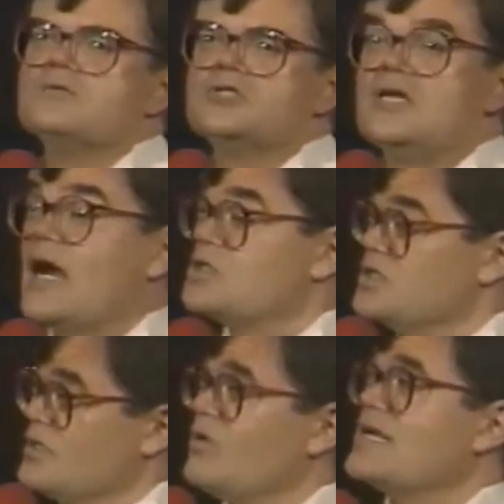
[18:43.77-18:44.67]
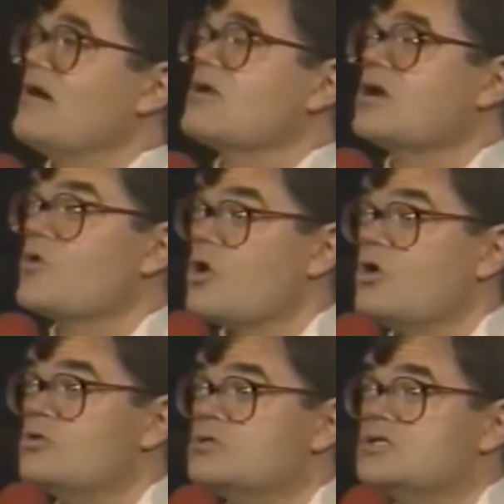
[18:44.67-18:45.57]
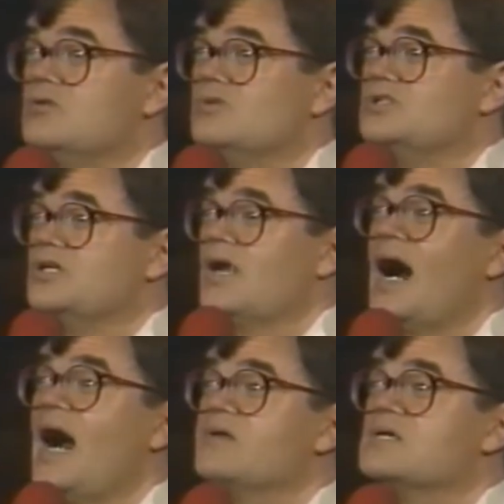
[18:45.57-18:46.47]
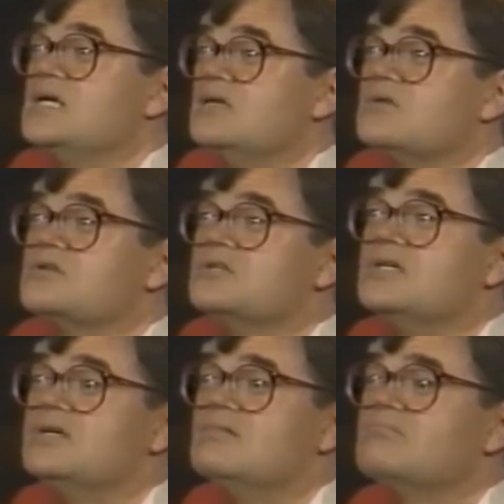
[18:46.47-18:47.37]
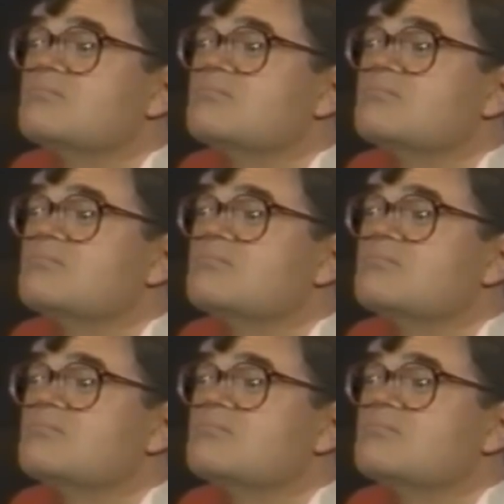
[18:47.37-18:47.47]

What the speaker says: She actually went out on her own. She was in hot heat. She